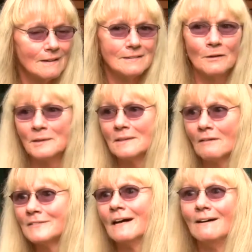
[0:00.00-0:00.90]
I know he
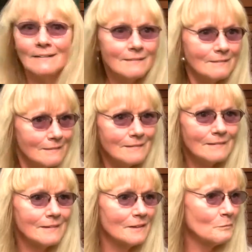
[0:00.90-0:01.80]
loved to hunt. Mm-hmm.
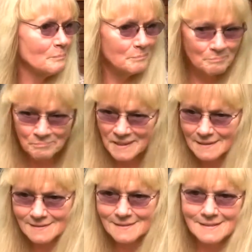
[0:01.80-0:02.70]
He had a
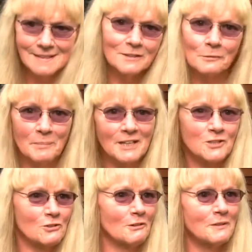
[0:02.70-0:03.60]
big deer
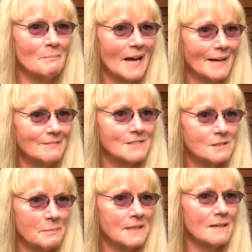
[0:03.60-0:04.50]
picture on the back of
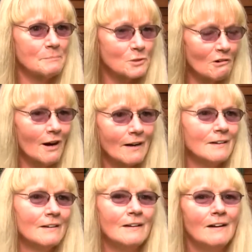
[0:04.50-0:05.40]
his pickup
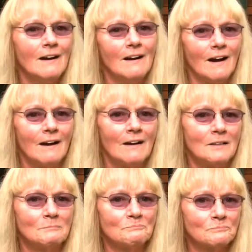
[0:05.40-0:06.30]
truck. Mm.
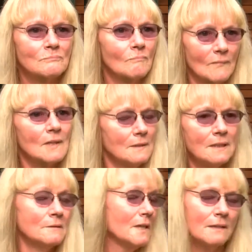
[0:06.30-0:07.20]
Um,
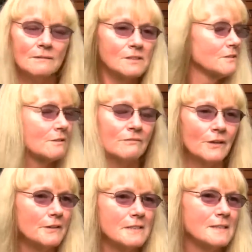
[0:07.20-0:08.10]
He, he was just a
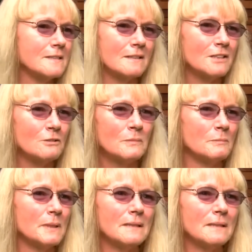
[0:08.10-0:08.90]
very decent human